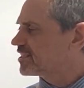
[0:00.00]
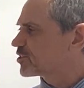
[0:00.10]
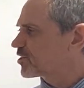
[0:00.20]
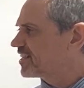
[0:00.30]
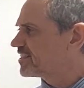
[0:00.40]
the
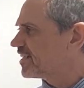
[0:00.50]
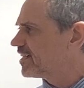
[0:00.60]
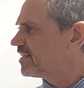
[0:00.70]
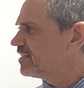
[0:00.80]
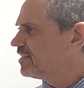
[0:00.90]
trend
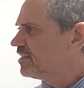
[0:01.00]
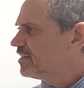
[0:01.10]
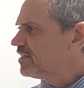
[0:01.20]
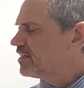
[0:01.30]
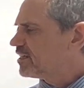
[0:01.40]
there,
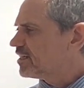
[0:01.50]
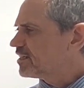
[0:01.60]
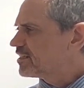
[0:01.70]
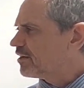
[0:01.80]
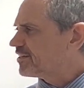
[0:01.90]

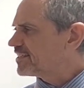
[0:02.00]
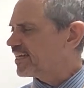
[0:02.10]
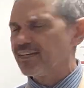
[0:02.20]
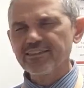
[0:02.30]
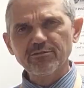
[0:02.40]
going
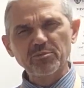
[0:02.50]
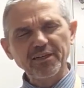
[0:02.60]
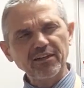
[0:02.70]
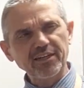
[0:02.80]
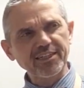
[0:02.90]
down, there would have
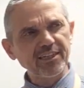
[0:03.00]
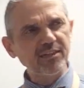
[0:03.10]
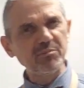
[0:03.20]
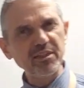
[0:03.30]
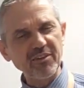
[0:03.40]
been like
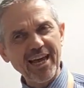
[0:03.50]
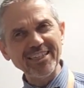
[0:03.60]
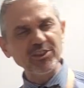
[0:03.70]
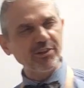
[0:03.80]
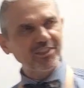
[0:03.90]
a bit of a
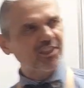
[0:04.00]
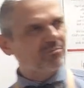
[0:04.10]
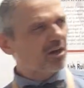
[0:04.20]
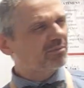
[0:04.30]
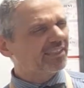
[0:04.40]
head scratching
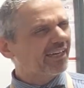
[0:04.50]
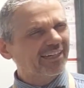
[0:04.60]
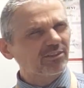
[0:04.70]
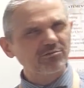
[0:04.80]
moment there. Hang on,